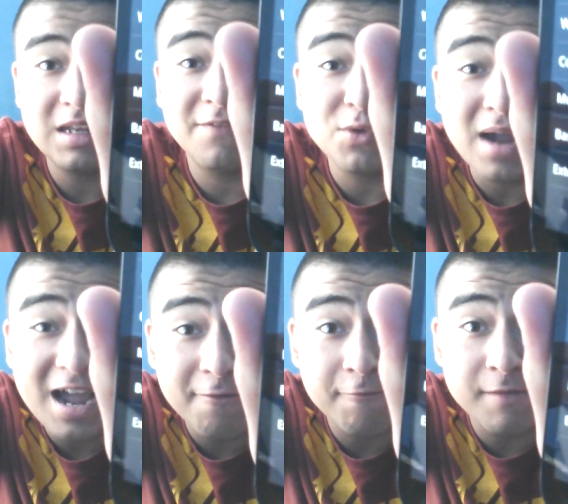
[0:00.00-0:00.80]

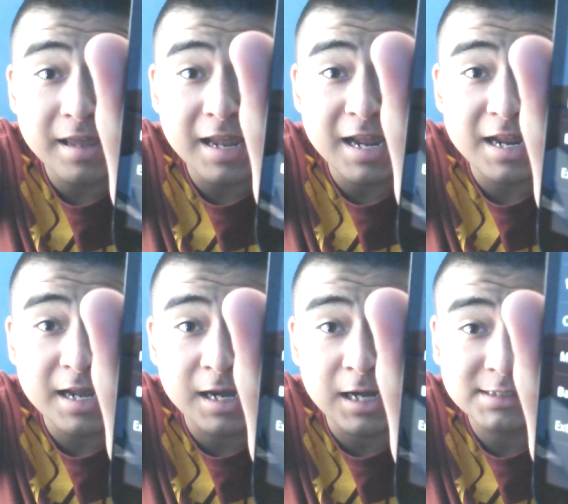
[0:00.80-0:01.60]
have a
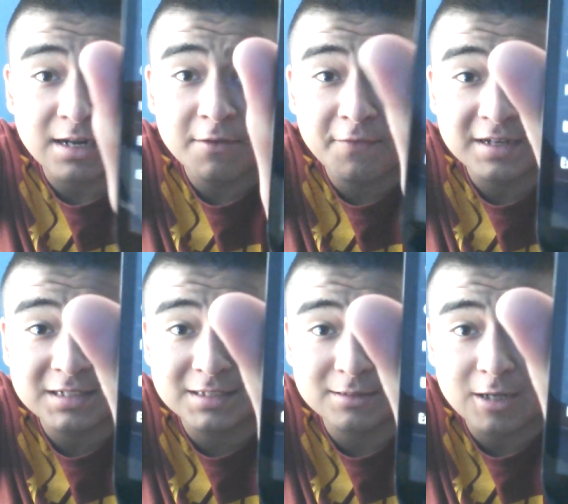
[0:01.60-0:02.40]
sound effects
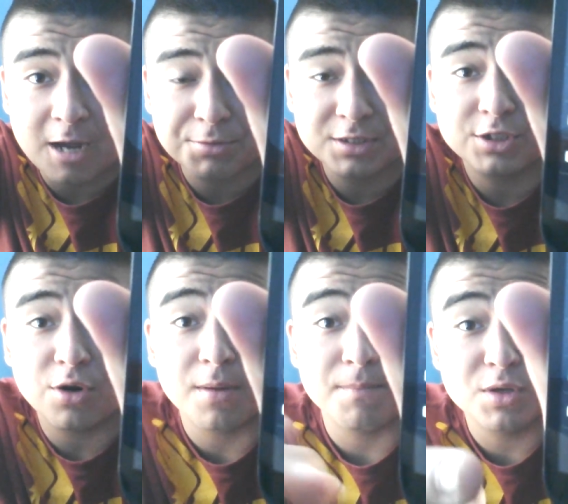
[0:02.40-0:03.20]
options, go to
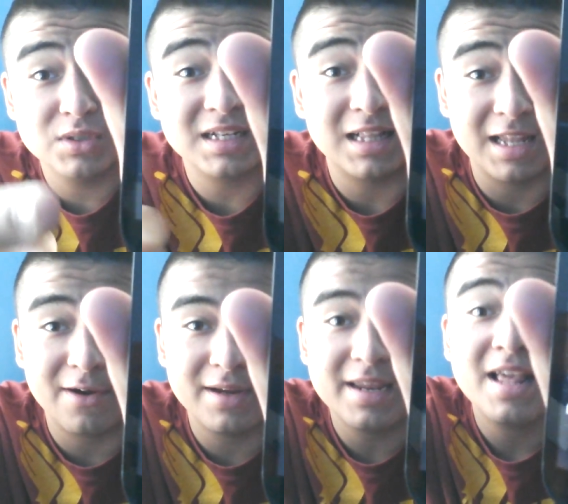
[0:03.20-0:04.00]
music
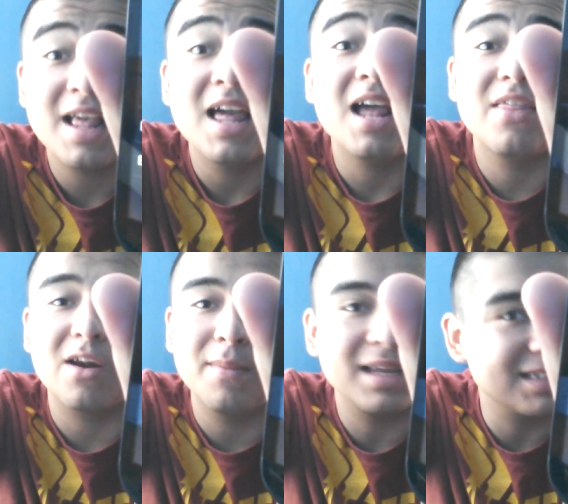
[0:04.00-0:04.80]
clarity, and that'll make
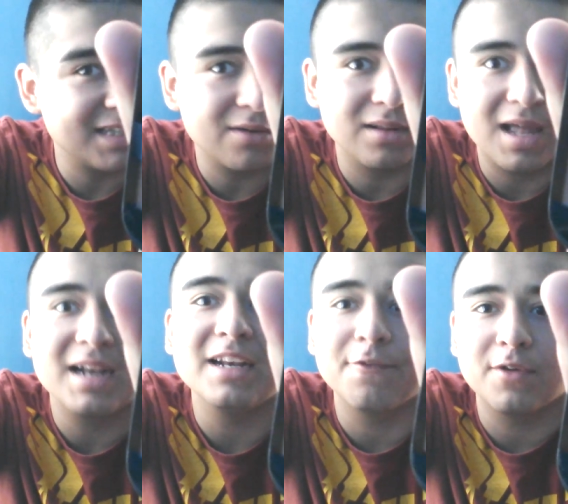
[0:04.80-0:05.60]
it sound a lot different.